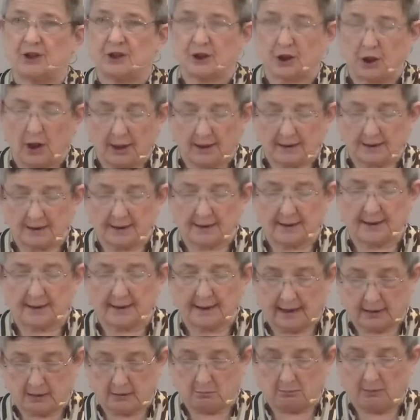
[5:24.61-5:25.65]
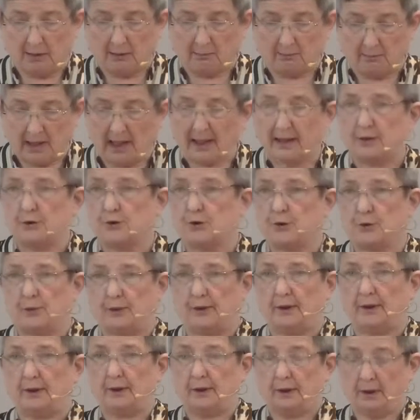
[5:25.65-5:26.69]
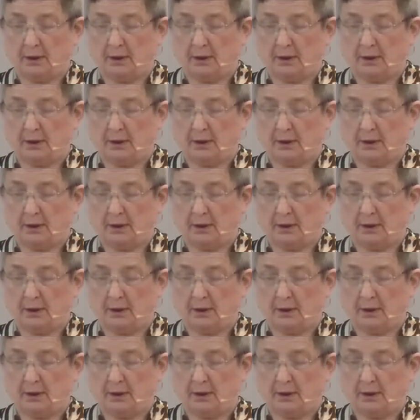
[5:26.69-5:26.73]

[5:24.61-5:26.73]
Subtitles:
just set my mind to it.